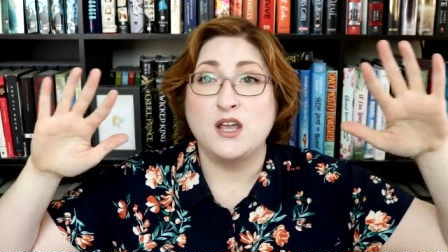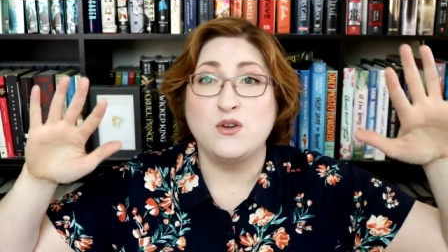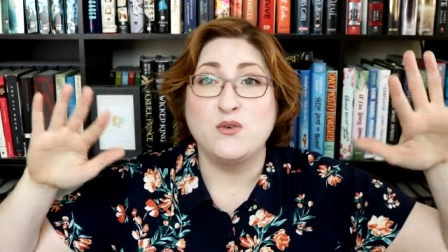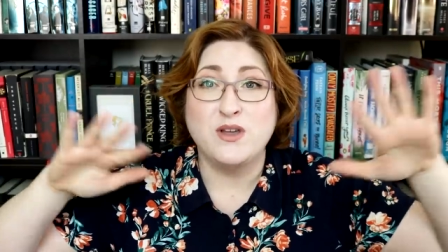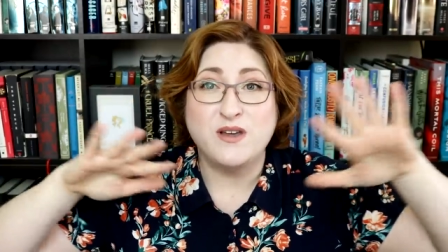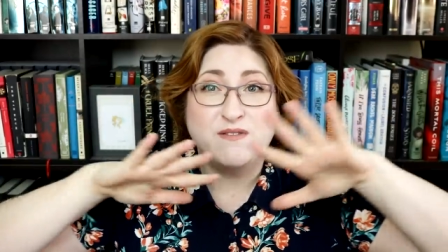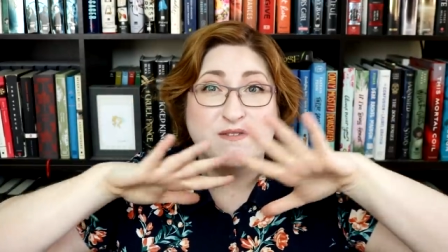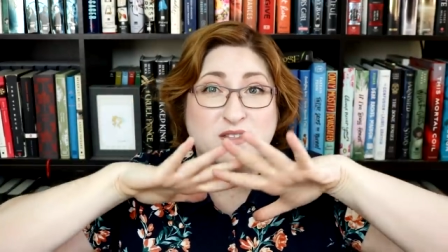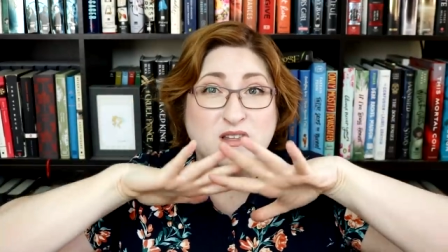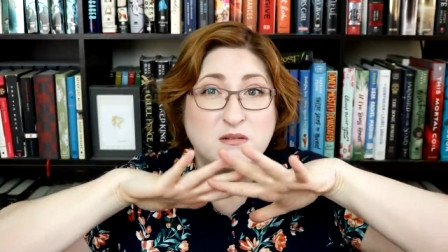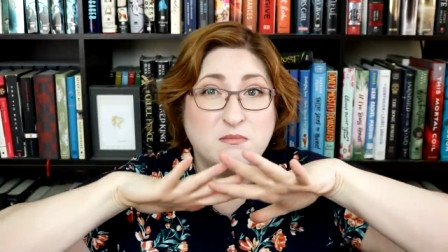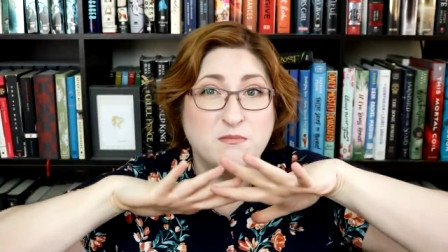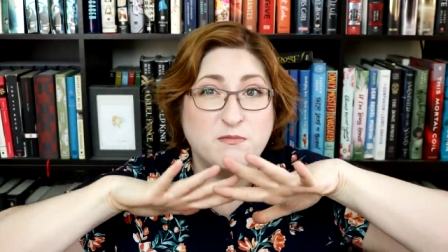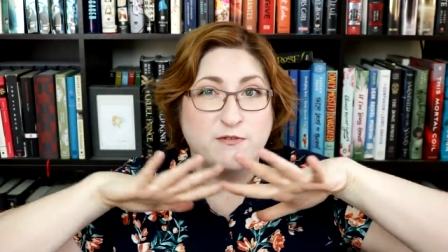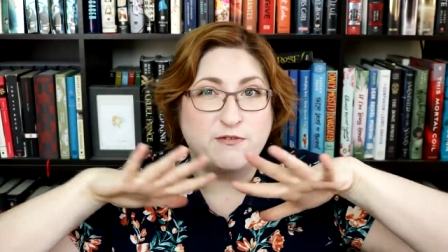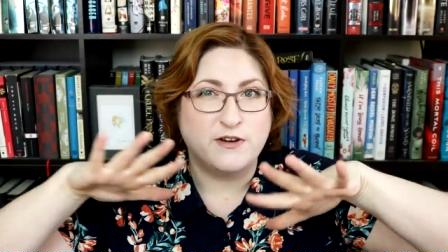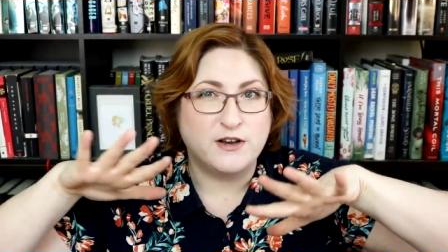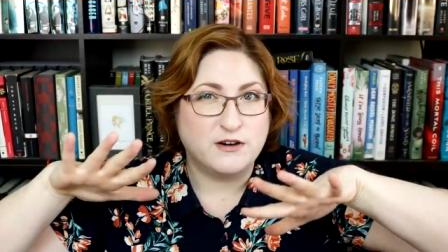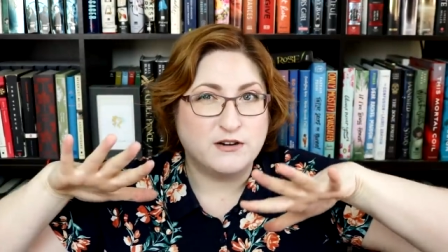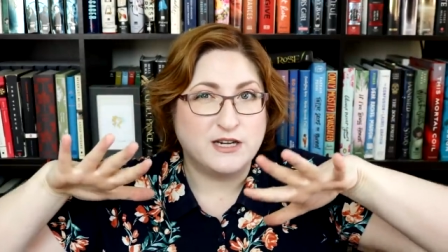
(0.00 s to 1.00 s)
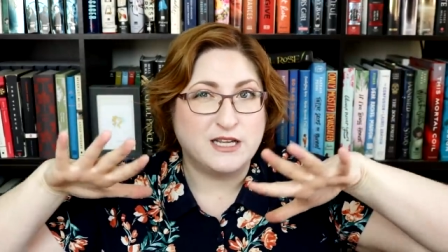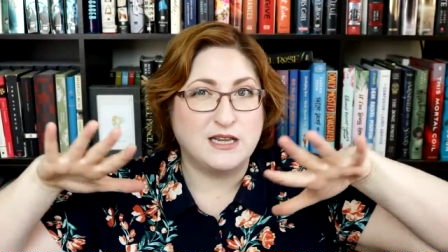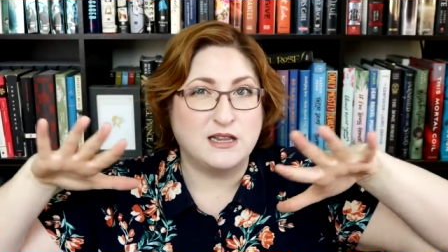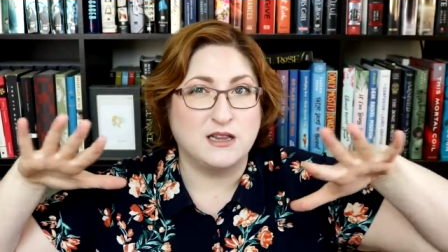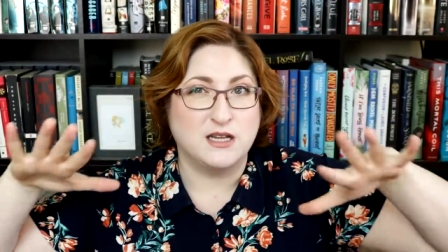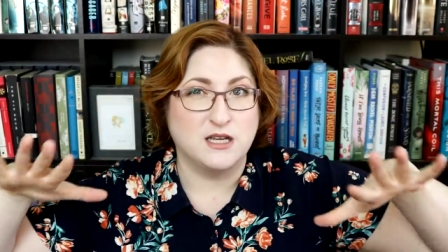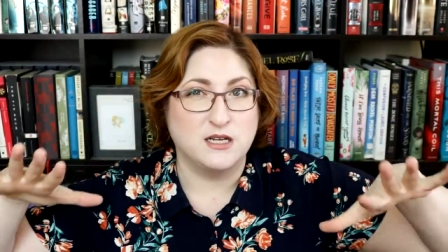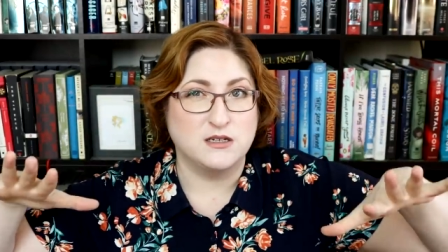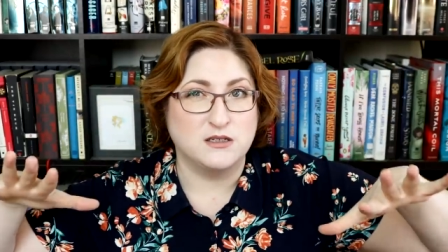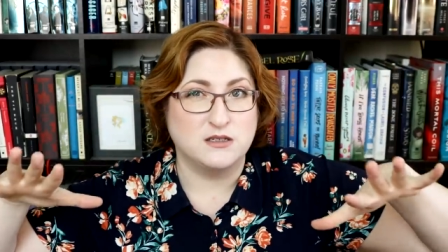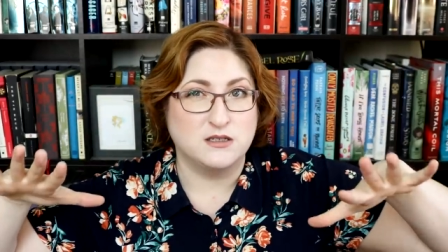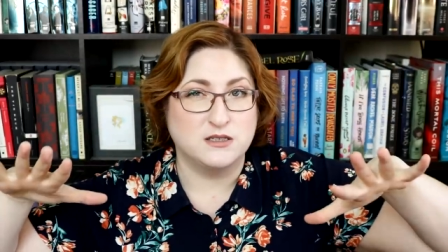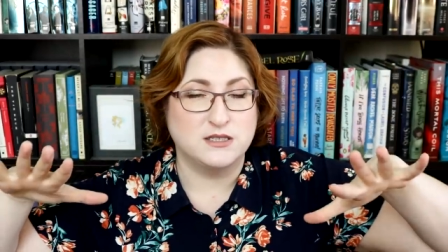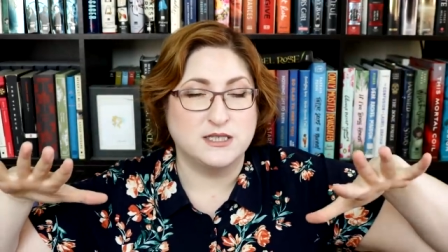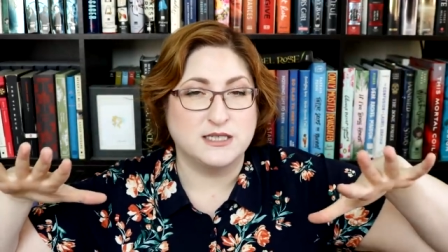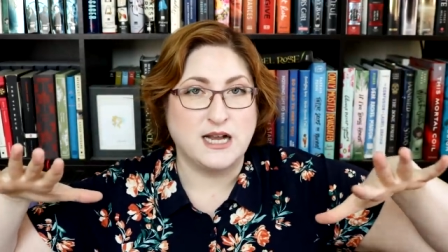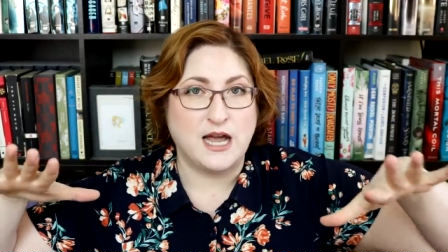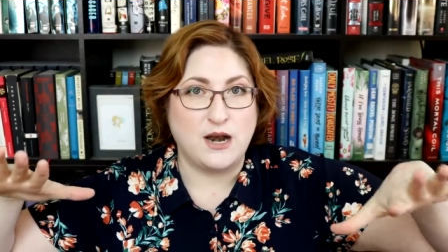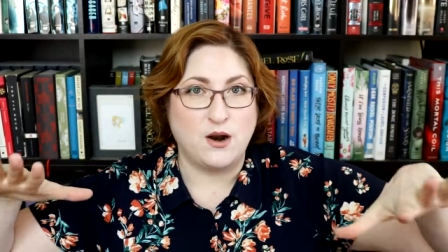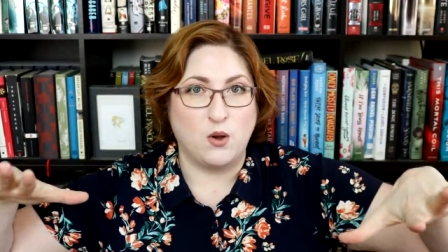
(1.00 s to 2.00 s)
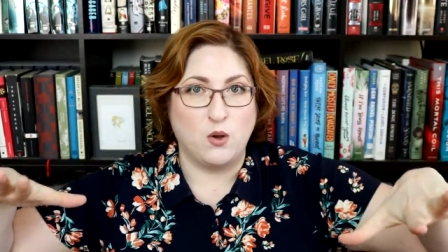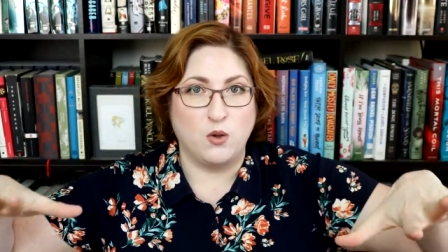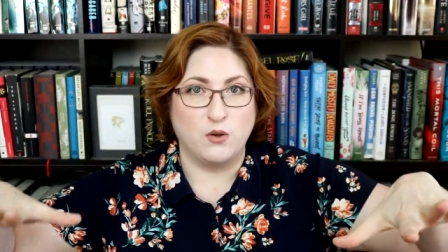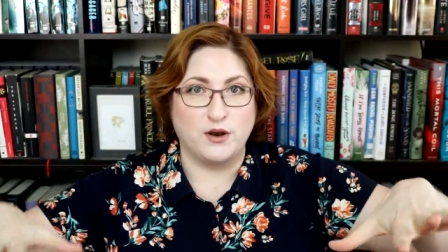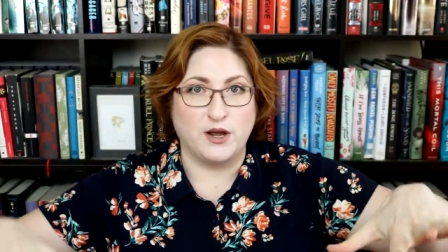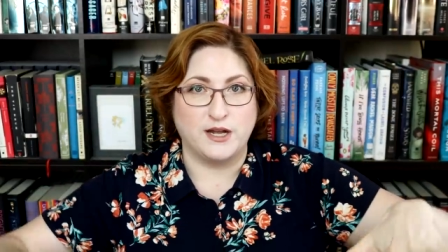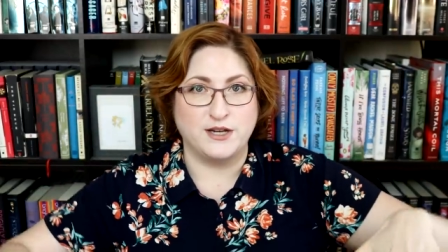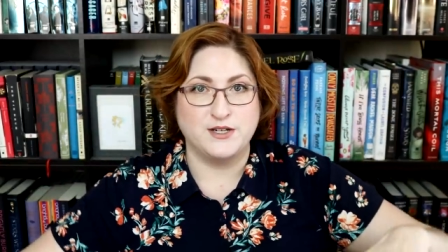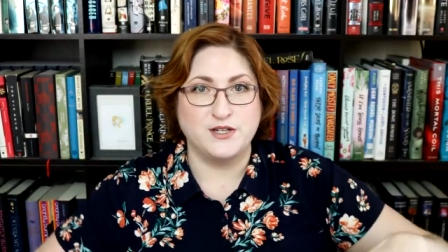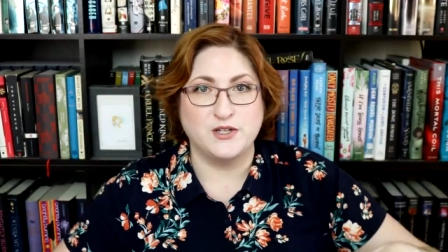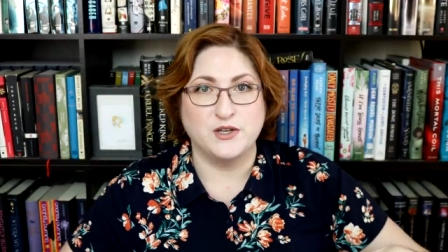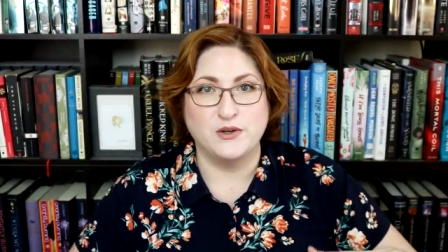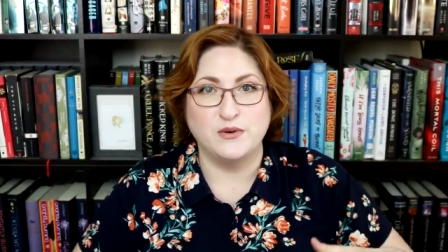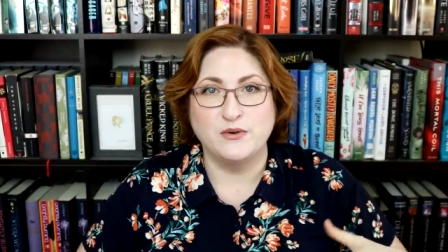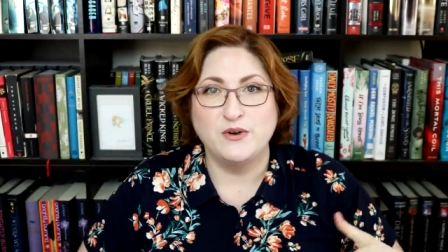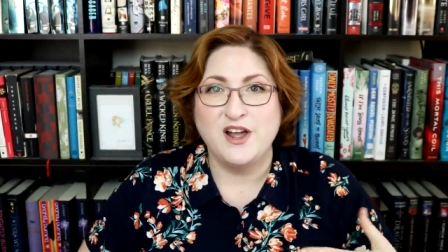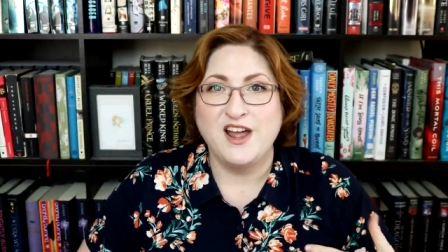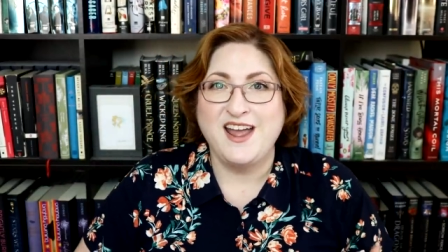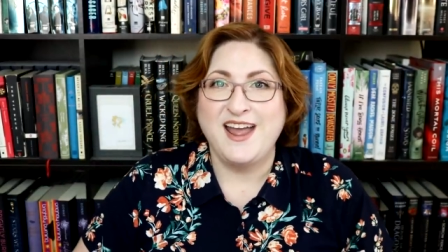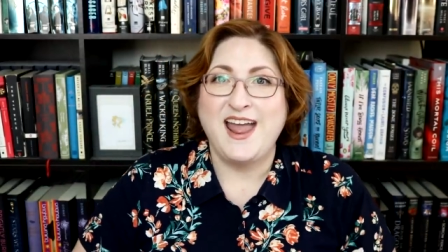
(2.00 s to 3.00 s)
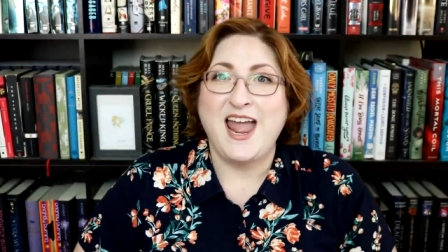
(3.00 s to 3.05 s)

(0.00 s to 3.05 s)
You give them very little to kind of hold on to.